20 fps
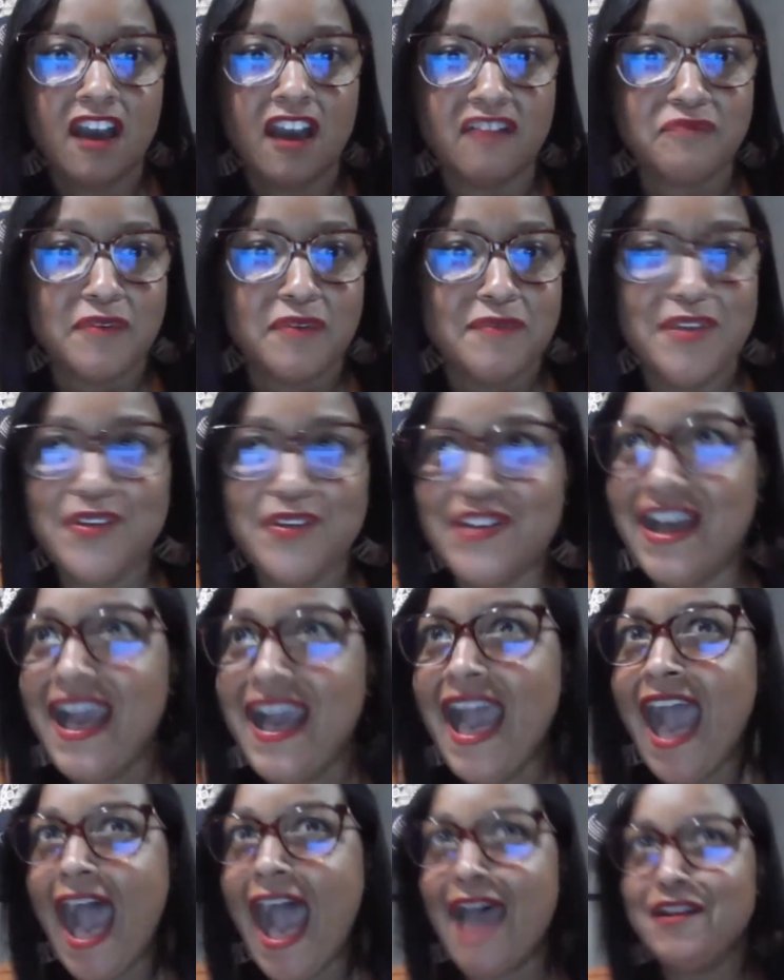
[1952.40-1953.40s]
Bermuda.
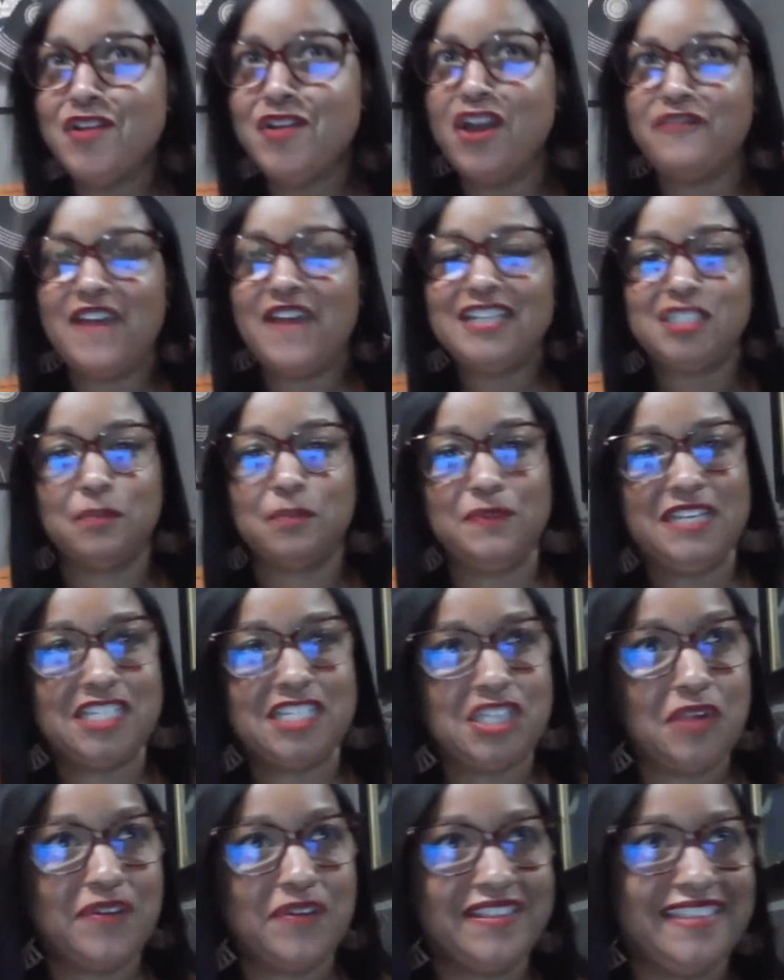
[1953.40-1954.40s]
I don't know if I should be
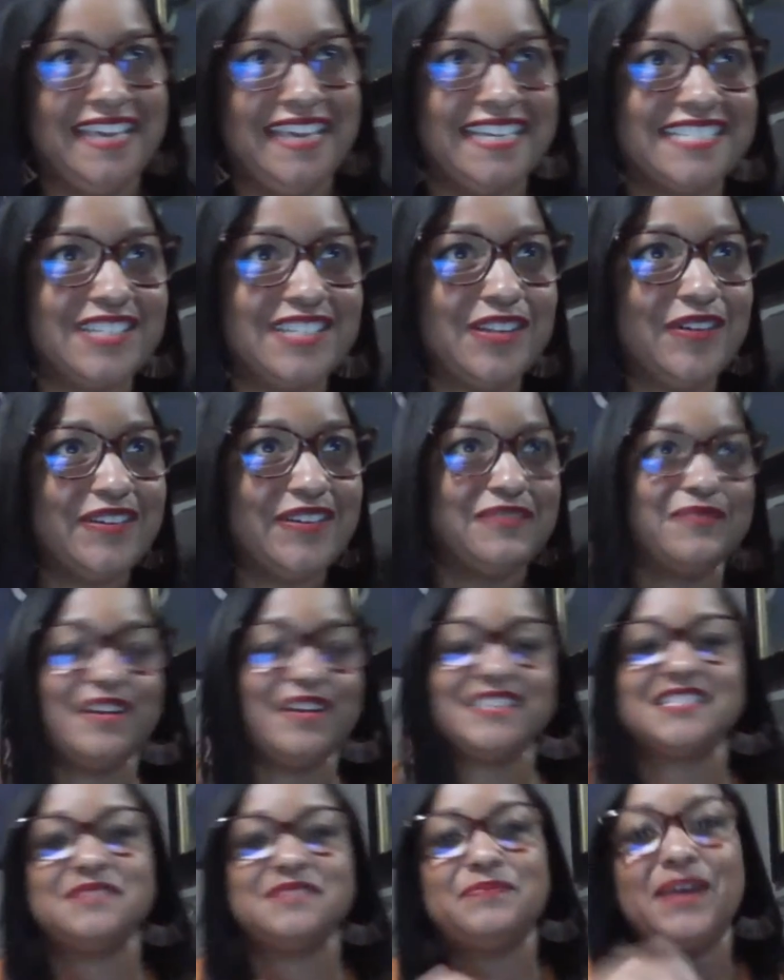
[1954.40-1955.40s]
sharing this. Lord of
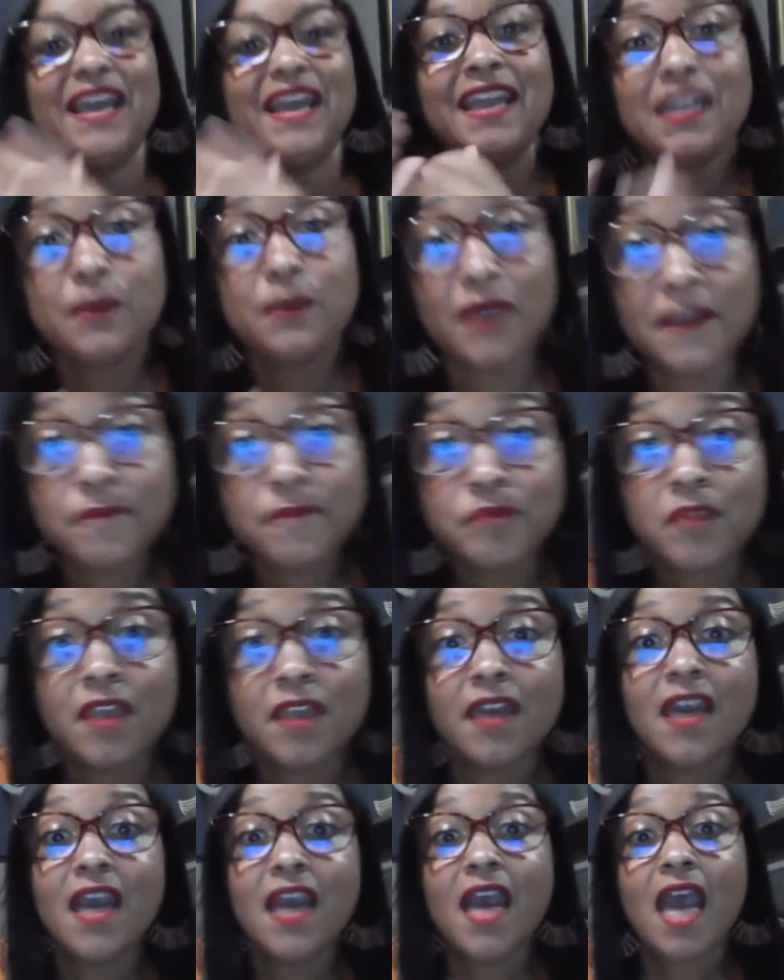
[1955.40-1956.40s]
mercy. But anyway,
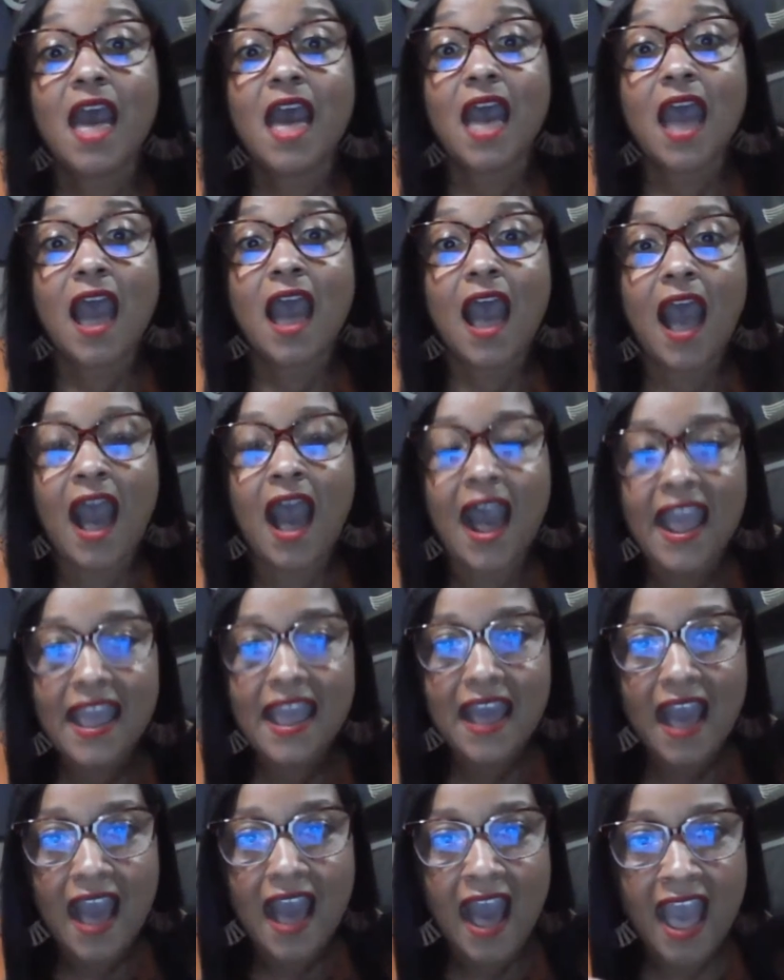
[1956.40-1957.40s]

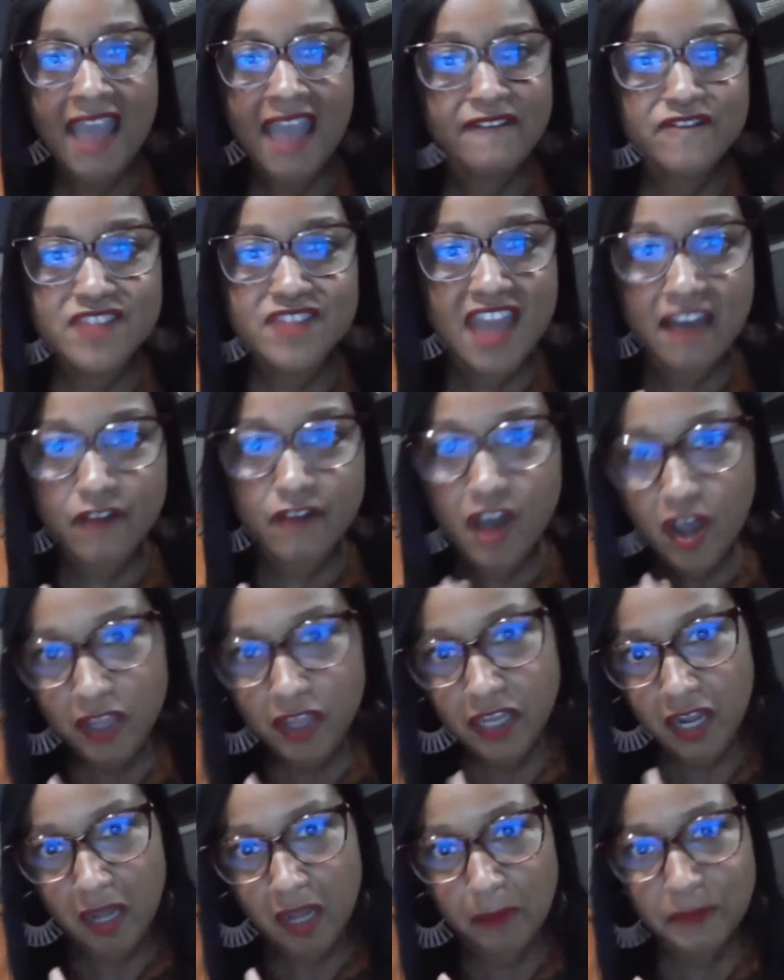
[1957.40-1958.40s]
I've never hung
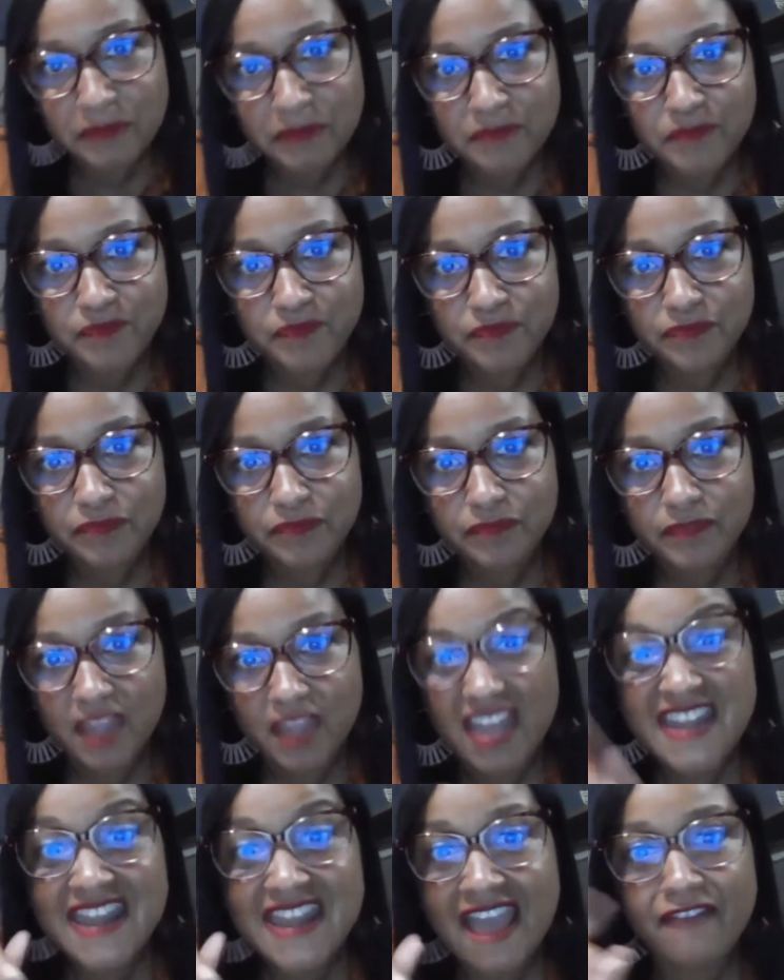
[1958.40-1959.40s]
it up.
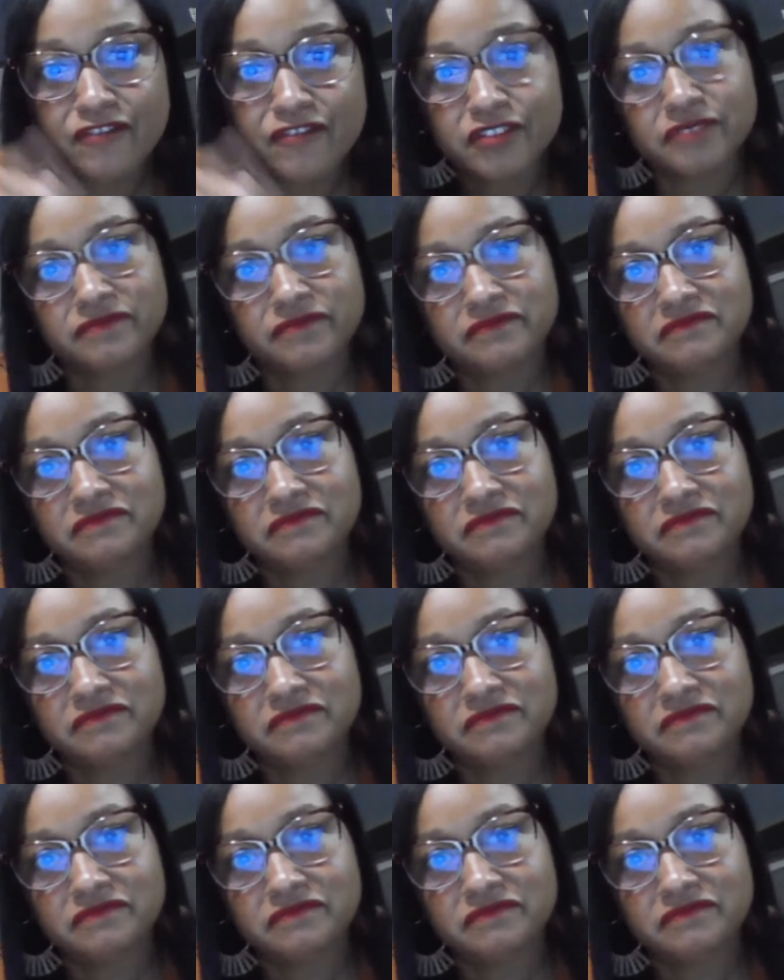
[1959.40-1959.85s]
Never.